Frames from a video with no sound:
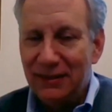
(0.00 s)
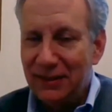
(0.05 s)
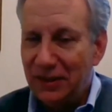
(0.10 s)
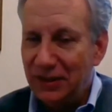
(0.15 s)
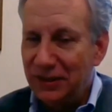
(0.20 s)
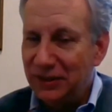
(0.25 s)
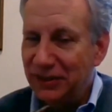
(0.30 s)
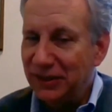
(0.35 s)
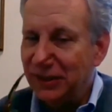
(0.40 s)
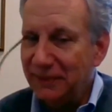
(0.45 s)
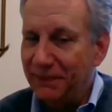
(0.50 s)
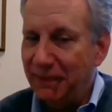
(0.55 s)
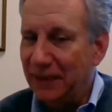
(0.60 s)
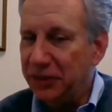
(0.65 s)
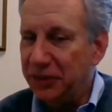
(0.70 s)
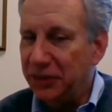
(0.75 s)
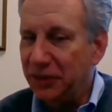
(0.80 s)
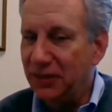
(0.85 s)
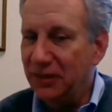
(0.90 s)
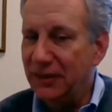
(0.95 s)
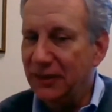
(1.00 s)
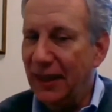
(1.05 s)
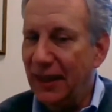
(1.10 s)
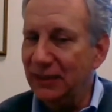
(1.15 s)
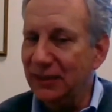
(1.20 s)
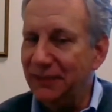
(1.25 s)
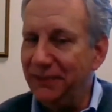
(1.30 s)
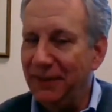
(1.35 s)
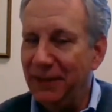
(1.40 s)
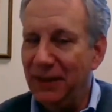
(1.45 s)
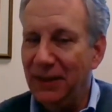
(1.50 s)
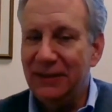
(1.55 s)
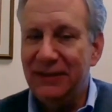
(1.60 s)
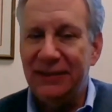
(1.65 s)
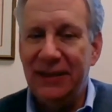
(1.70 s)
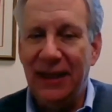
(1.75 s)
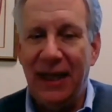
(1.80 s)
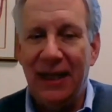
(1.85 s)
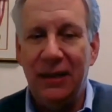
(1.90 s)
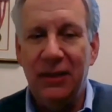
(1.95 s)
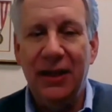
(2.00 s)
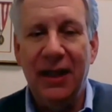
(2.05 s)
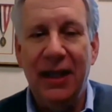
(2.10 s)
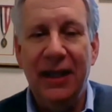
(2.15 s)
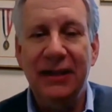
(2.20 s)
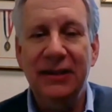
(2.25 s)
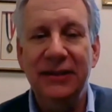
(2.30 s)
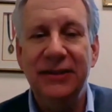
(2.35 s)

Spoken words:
There's a special announcement on Saturday,